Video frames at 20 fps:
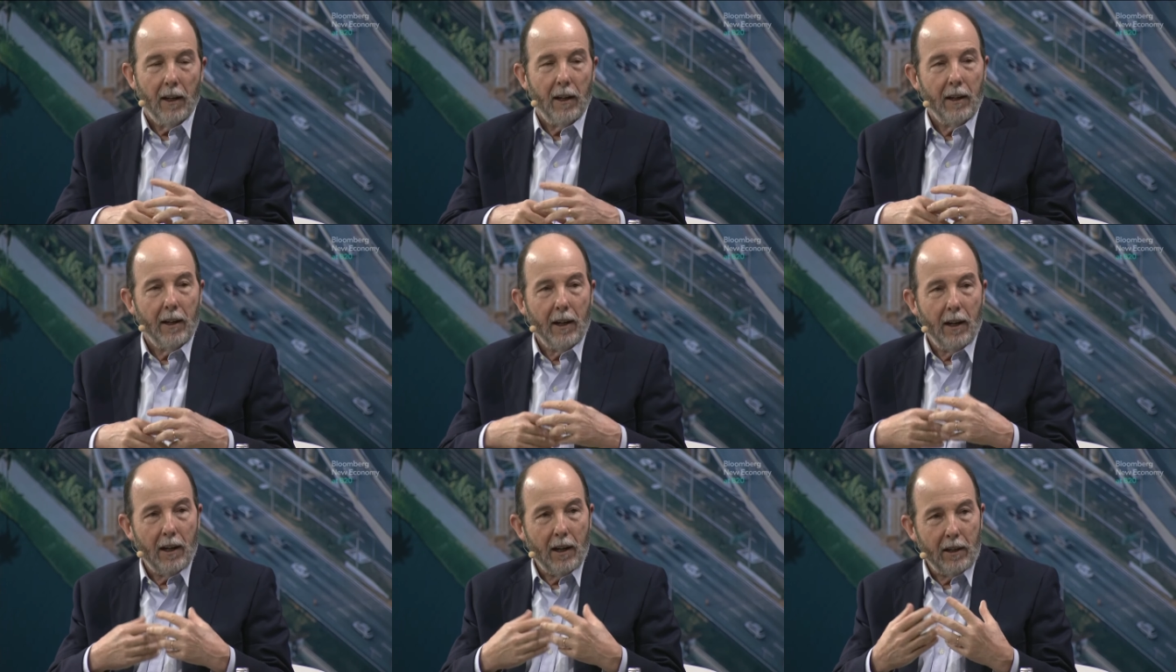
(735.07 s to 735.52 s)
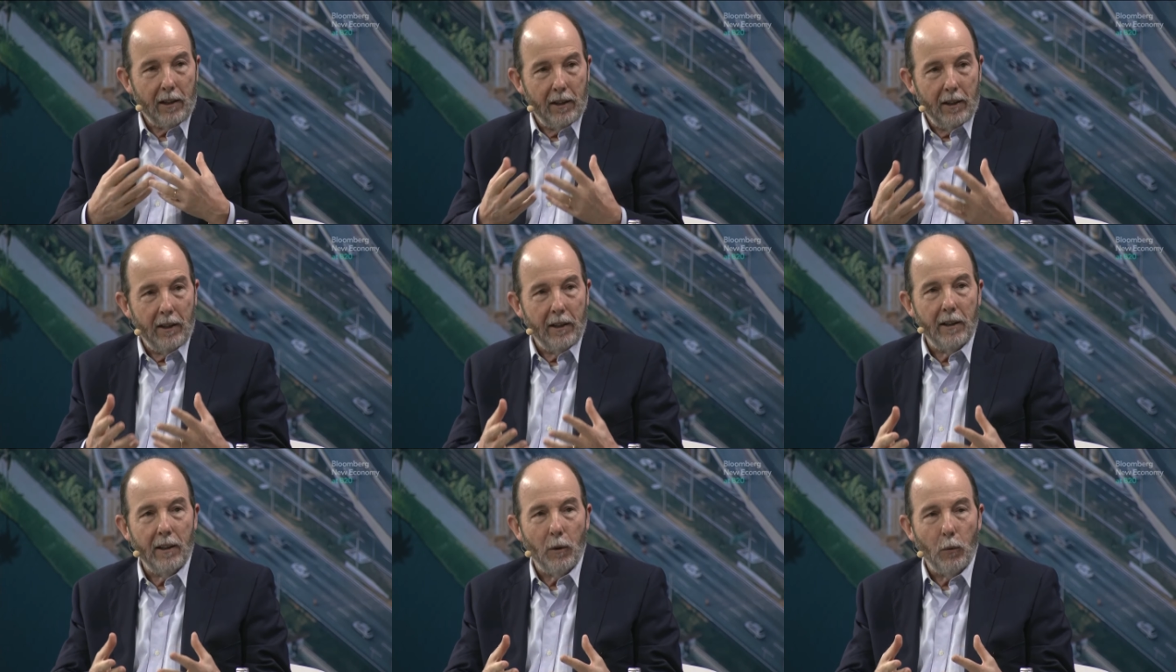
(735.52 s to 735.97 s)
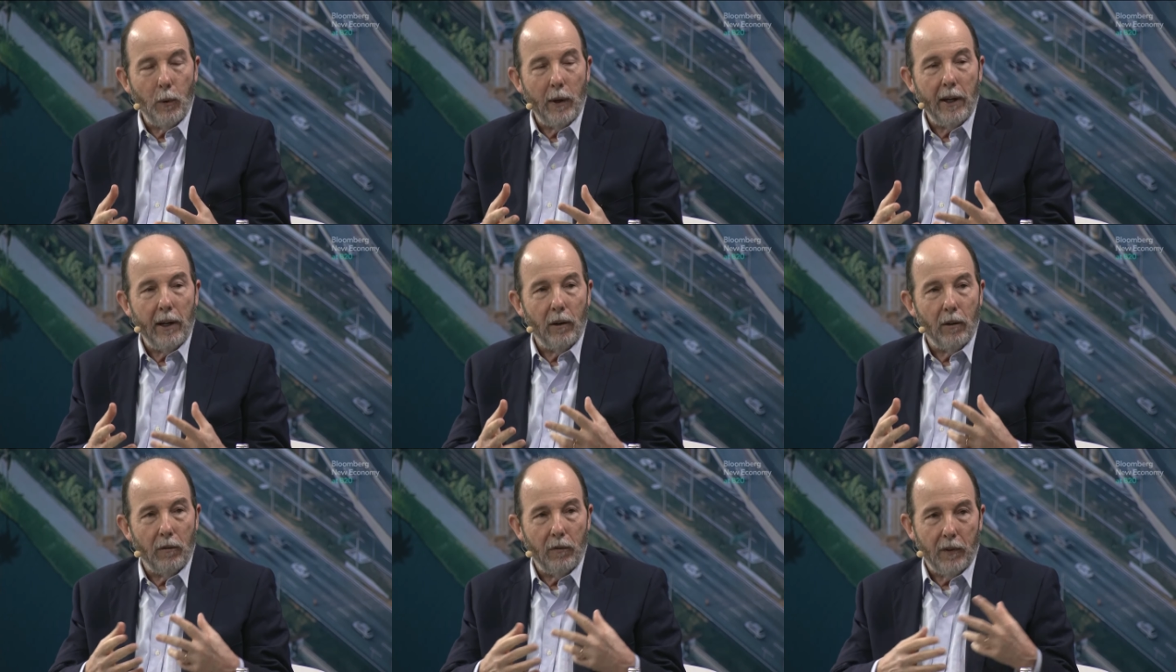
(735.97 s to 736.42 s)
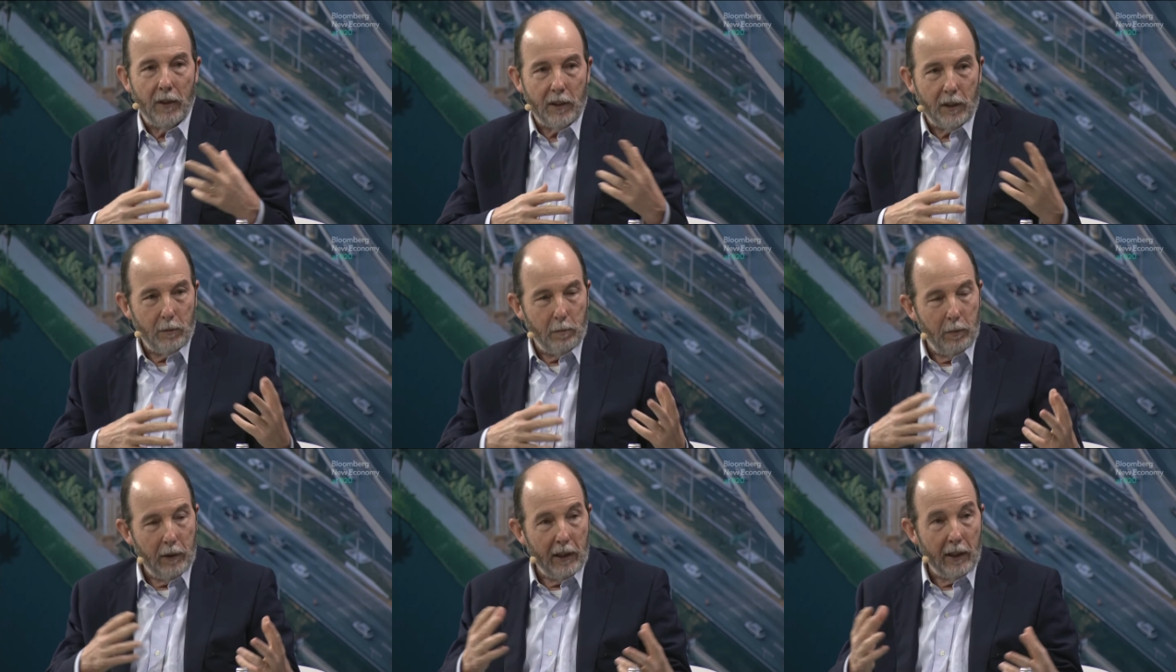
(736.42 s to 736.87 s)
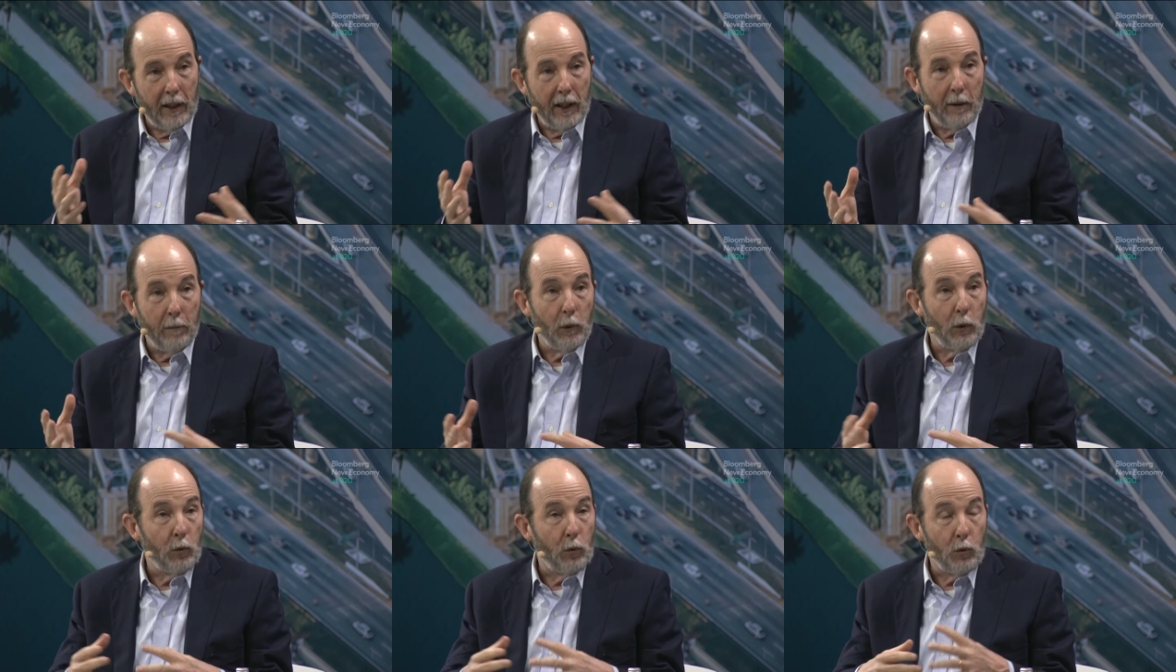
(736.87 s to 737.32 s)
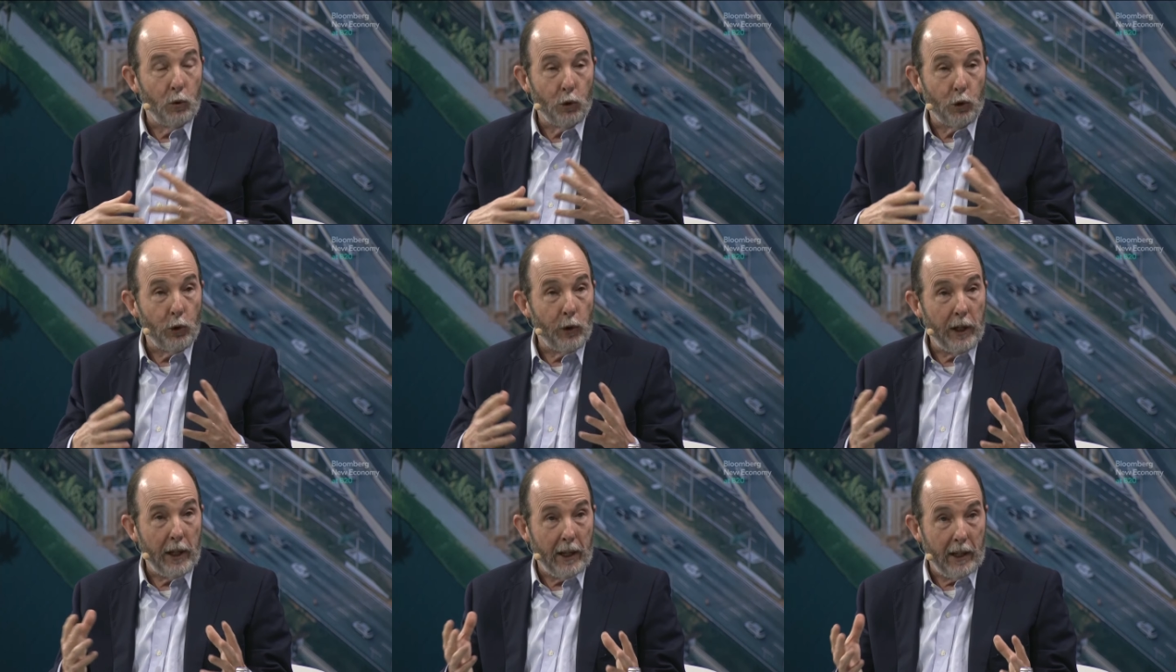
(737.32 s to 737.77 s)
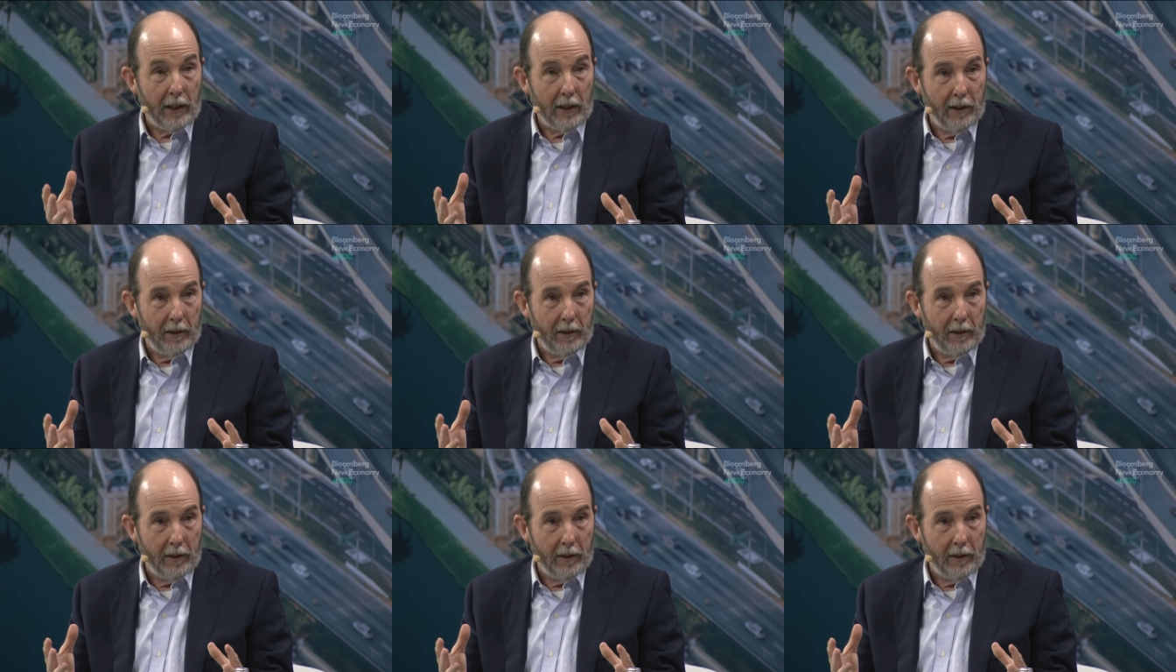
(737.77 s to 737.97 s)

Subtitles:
gotten in the way of us being able to trade.